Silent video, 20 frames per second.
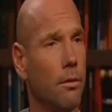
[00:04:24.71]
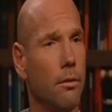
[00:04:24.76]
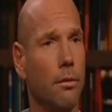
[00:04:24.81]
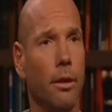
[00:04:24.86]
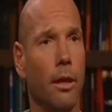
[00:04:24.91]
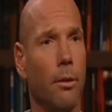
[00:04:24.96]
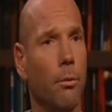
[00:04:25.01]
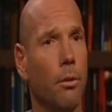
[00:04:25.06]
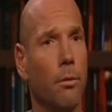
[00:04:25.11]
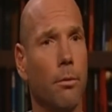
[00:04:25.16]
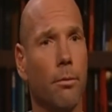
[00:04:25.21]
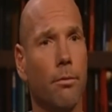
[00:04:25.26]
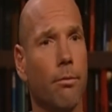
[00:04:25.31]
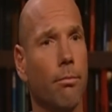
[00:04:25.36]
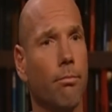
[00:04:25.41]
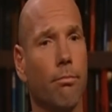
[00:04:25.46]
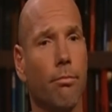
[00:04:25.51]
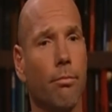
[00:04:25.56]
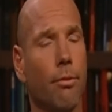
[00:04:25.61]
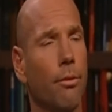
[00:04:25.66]
We were
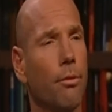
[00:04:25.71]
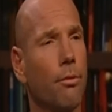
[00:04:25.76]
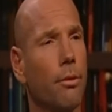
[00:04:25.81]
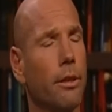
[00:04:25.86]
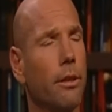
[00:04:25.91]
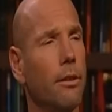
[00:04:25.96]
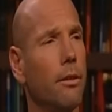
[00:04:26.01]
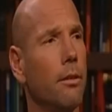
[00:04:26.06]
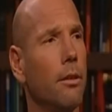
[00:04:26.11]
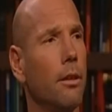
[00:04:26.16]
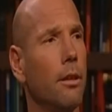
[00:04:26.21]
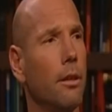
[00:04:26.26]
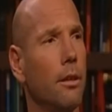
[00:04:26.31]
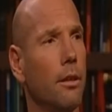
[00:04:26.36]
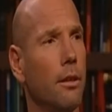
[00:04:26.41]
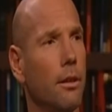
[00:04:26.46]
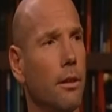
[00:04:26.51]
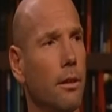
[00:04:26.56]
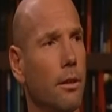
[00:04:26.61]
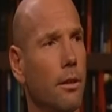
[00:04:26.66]
three,
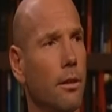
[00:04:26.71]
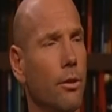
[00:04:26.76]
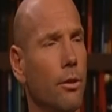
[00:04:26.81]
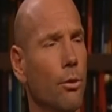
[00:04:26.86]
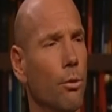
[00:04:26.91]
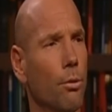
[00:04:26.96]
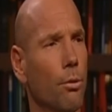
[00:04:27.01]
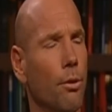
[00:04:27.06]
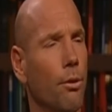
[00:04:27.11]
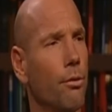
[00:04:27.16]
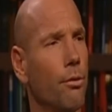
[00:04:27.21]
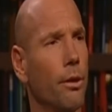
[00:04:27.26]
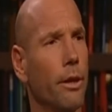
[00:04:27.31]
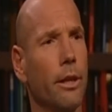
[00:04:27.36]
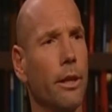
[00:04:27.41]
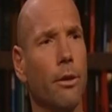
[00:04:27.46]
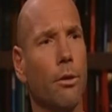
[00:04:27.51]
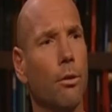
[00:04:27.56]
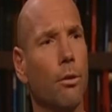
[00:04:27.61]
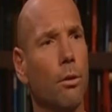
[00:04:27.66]
naught and
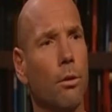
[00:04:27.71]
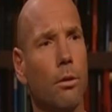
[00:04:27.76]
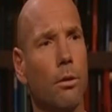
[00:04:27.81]
three, or...